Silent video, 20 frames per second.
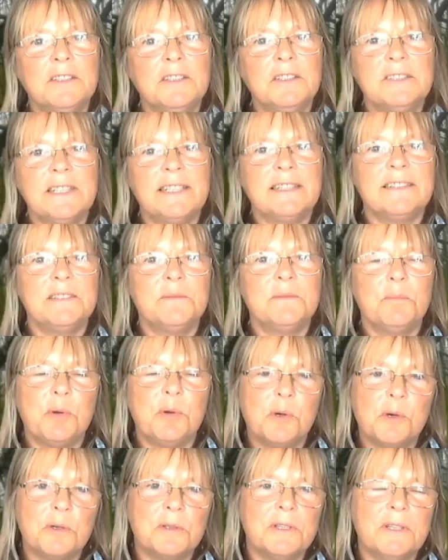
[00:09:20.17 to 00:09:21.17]
contact's
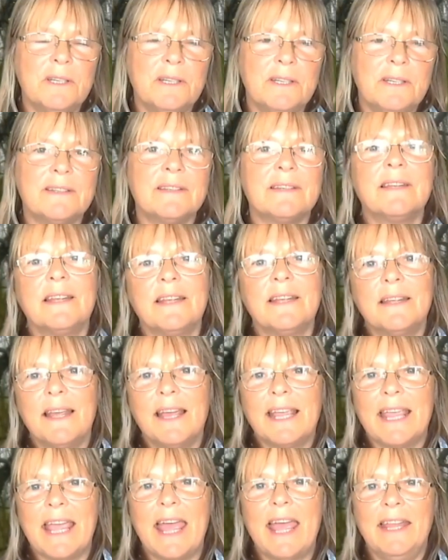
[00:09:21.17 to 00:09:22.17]
important,
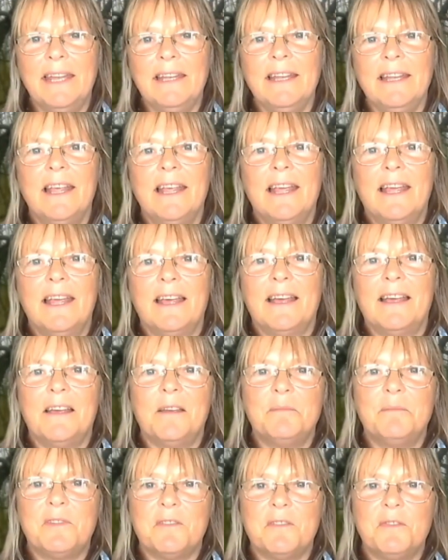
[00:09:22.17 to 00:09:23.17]
again.
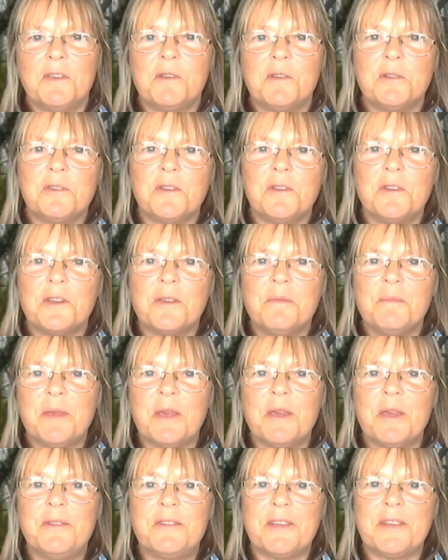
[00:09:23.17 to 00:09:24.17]
Difficult on a
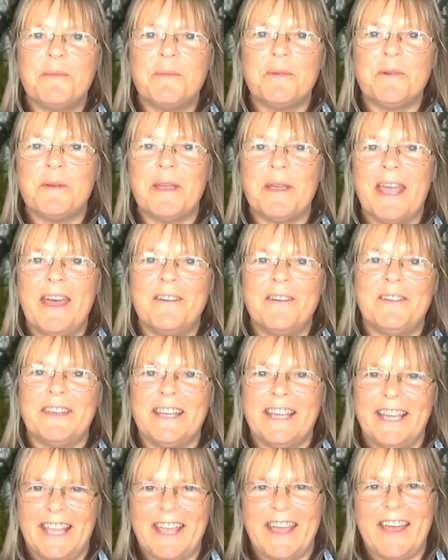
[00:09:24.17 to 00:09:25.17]
computer, but we're
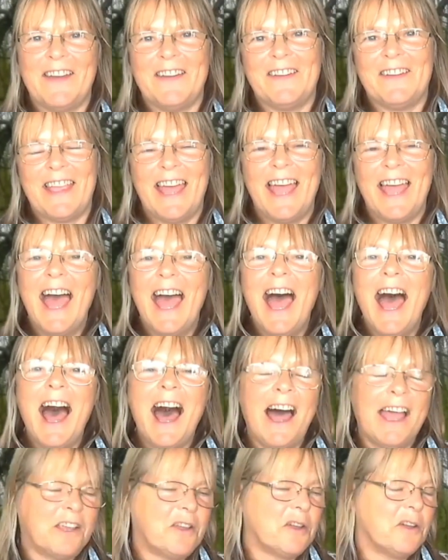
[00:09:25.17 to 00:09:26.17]
having
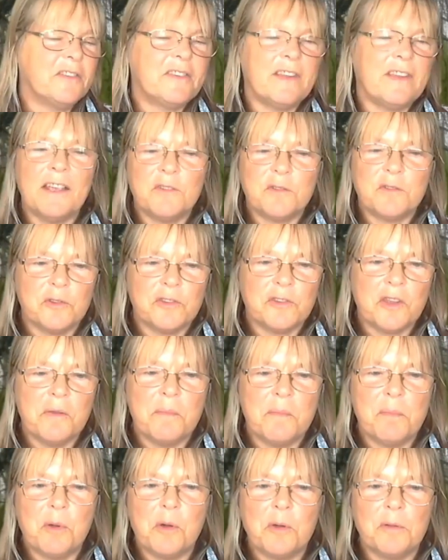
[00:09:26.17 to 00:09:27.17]
eye contact also
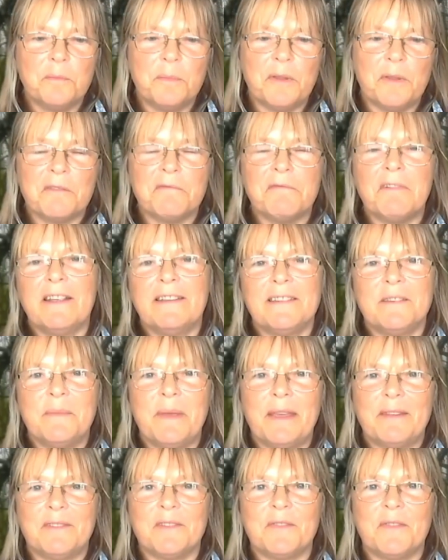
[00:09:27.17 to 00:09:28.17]
important, but the right
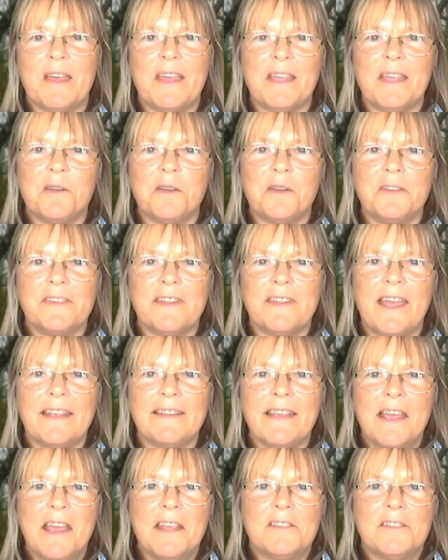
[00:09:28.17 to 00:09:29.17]
amount of eye
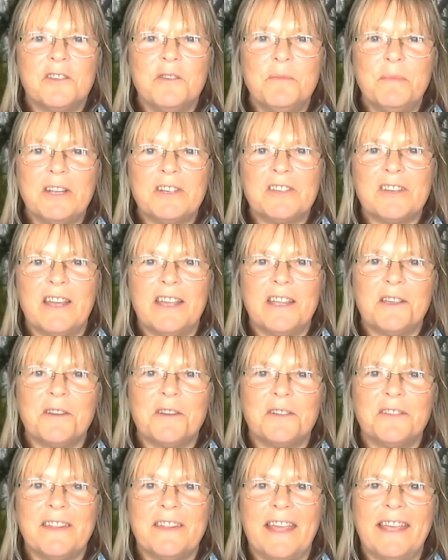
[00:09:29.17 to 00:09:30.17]
contact. Too much eye
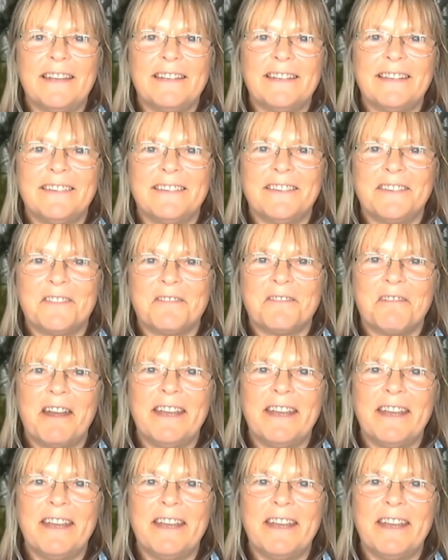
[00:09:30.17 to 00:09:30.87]
contact is